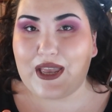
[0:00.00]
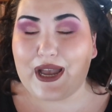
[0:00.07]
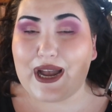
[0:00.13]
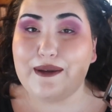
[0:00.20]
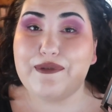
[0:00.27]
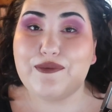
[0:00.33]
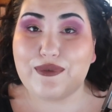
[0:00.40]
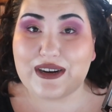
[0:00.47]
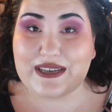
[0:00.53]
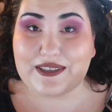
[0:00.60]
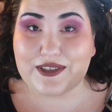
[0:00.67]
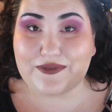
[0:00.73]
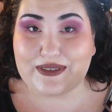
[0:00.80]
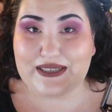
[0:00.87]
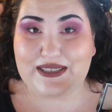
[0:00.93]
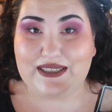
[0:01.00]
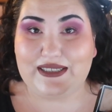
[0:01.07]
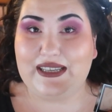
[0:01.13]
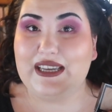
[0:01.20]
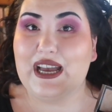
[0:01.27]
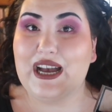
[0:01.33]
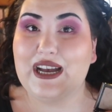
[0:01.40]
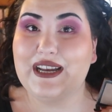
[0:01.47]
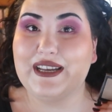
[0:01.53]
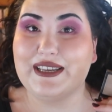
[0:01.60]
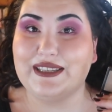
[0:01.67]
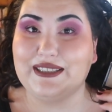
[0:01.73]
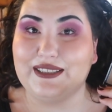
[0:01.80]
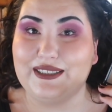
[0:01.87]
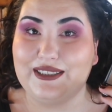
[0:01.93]
I've been wearing this recently. I
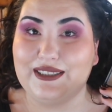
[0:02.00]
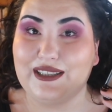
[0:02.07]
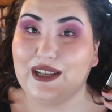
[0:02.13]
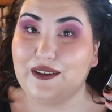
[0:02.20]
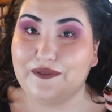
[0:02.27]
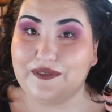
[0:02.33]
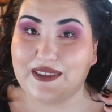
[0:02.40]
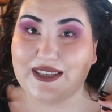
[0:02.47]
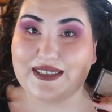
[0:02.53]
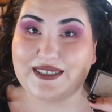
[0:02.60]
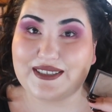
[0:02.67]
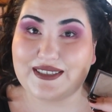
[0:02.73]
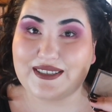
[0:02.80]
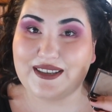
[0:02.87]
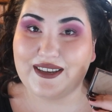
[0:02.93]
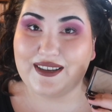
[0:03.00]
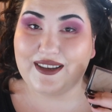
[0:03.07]
love this.